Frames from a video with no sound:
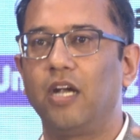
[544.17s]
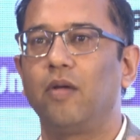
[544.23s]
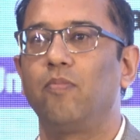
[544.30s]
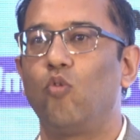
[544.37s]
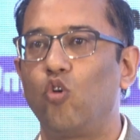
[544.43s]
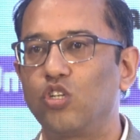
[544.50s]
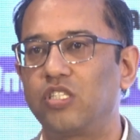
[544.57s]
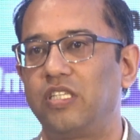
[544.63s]
it
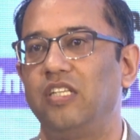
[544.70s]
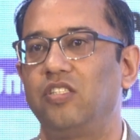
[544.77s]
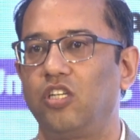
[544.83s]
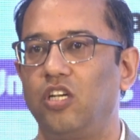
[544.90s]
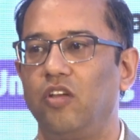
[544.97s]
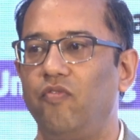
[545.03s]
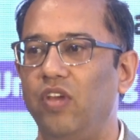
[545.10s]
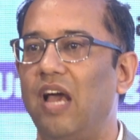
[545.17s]
more
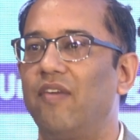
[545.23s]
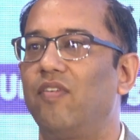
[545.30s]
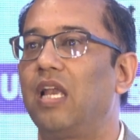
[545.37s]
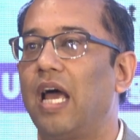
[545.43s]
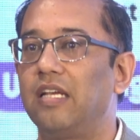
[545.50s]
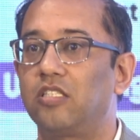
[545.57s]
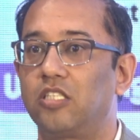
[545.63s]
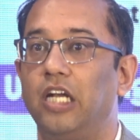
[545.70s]
sensitive, we have a
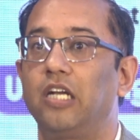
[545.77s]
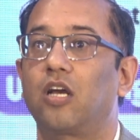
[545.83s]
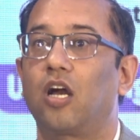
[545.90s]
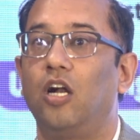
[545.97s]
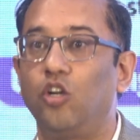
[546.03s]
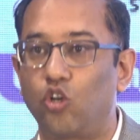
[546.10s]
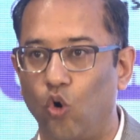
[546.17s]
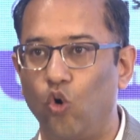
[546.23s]
lysate
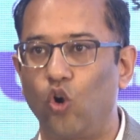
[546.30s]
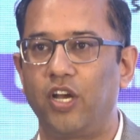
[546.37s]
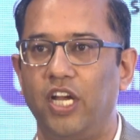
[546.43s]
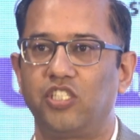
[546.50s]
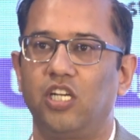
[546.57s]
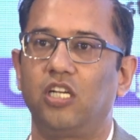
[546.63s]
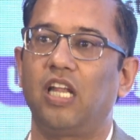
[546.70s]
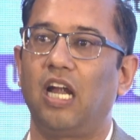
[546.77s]
control
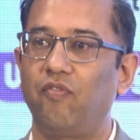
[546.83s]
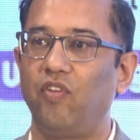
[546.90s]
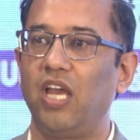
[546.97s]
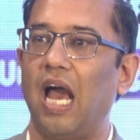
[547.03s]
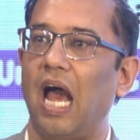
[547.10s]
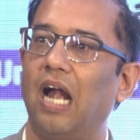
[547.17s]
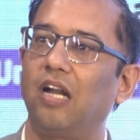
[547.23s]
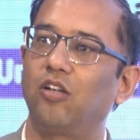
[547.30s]
reagent that we
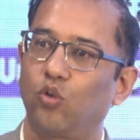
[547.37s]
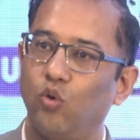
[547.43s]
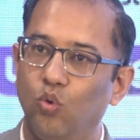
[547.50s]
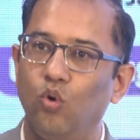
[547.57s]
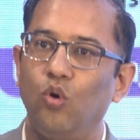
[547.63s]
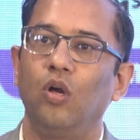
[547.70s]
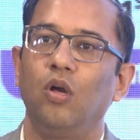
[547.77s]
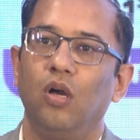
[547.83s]
add to,
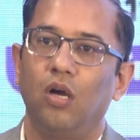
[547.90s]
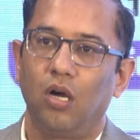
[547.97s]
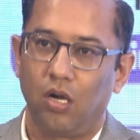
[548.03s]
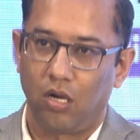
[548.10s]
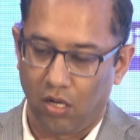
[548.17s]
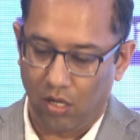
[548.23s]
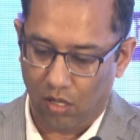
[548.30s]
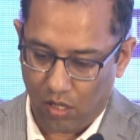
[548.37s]

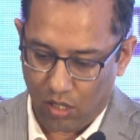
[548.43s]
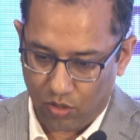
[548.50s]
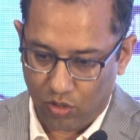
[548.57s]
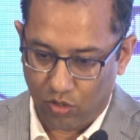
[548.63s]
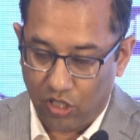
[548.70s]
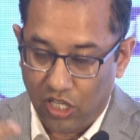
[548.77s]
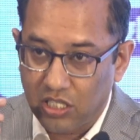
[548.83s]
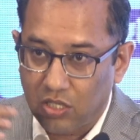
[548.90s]

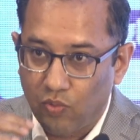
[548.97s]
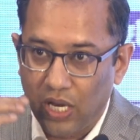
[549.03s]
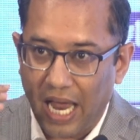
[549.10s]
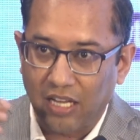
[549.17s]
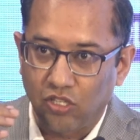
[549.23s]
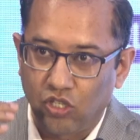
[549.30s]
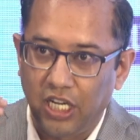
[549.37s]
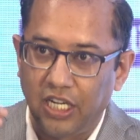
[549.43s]
this will
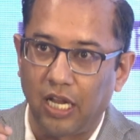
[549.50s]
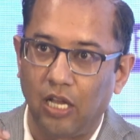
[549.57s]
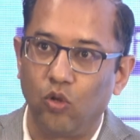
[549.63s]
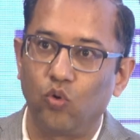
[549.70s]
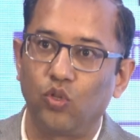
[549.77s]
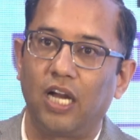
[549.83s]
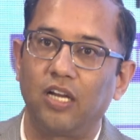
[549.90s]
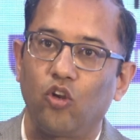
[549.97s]
actually tell
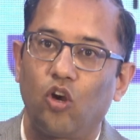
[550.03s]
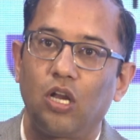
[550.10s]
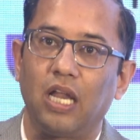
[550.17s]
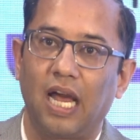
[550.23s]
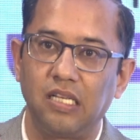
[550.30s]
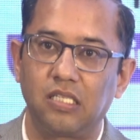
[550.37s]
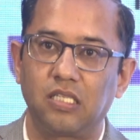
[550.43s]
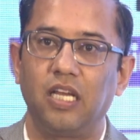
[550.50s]
you that your
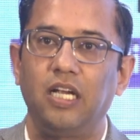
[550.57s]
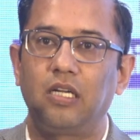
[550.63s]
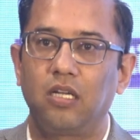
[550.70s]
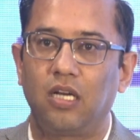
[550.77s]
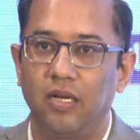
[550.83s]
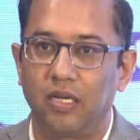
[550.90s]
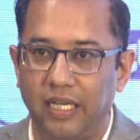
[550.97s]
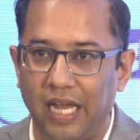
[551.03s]
lysate
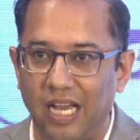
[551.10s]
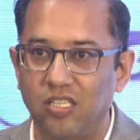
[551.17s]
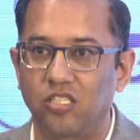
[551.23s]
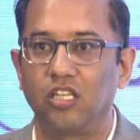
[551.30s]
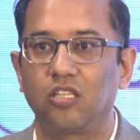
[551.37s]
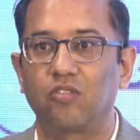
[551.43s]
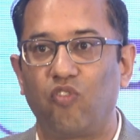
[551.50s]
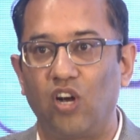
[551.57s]

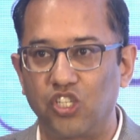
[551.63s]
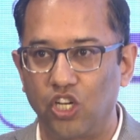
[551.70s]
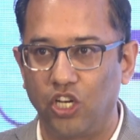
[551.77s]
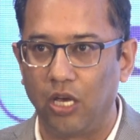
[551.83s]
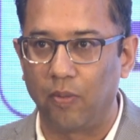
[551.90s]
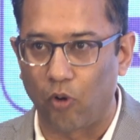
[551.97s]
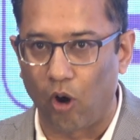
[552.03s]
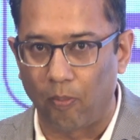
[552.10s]
test is
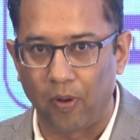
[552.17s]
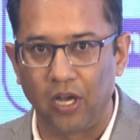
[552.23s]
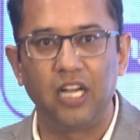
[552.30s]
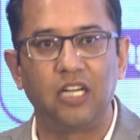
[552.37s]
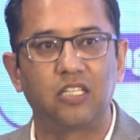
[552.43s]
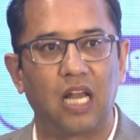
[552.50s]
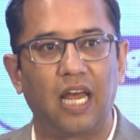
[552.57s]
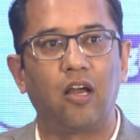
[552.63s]
functioning properly.
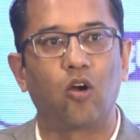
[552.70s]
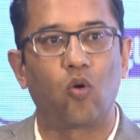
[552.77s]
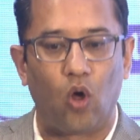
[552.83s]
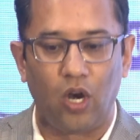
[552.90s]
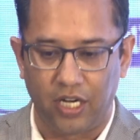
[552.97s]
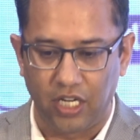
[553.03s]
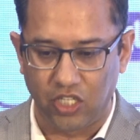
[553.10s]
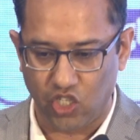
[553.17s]
It's like a
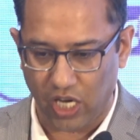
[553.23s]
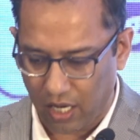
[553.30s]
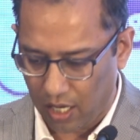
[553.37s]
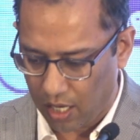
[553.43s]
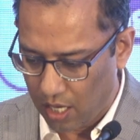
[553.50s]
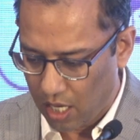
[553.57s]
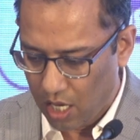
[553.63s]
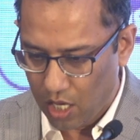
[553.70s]
quality check.
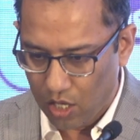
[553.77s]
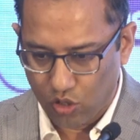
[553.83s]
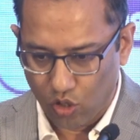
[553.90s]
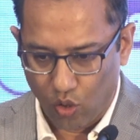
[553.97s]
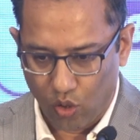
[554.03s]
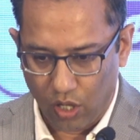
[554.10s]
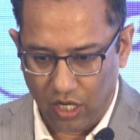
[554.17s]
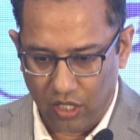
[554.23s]

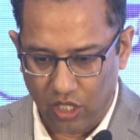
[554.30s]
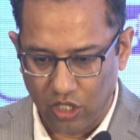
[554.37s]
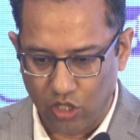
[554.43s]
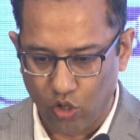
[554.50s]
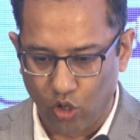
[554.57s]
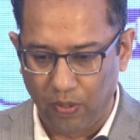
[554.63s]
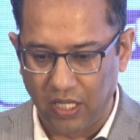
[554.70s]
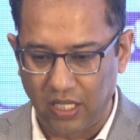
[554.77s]
So this
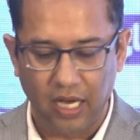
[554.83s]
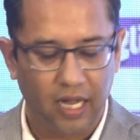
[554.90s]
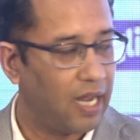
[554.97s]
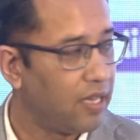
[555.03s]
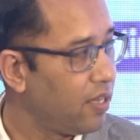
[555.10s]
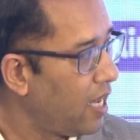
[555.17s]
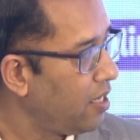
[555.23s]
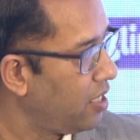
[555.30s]
should be there,
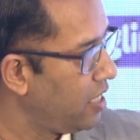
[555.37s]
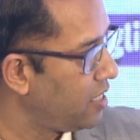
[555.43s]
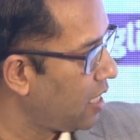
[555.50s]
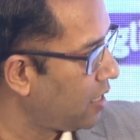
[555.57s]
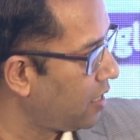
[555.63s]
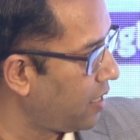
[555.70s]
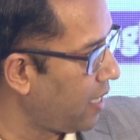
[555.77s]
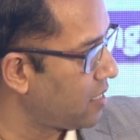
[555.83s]
and then these are
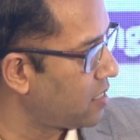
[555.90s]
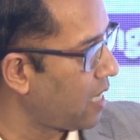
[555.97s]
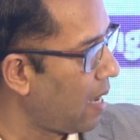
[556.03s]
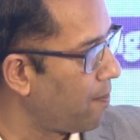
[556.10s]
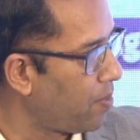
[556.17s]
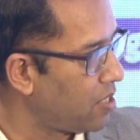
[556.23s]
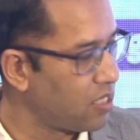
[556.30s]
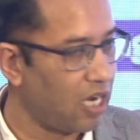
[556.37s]
the test
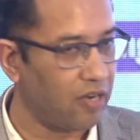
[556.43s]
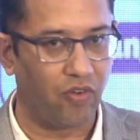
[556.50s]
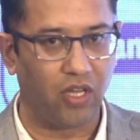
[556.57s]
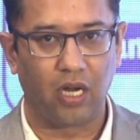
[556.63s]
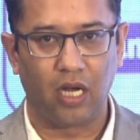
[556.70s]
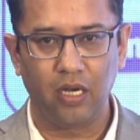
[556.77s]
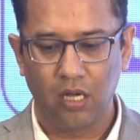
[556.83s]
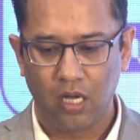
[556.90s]
samples that we
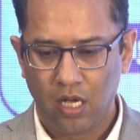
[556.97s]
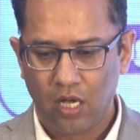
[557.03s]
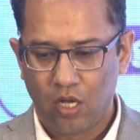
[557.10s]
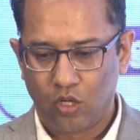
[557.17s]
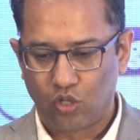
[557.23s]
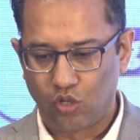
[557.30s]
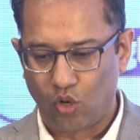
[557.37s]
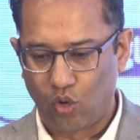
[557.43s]
run.
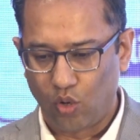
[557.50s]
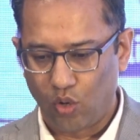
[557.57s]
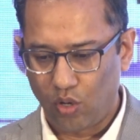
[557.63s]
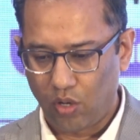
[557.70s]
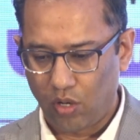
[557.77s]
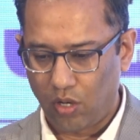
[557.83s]
So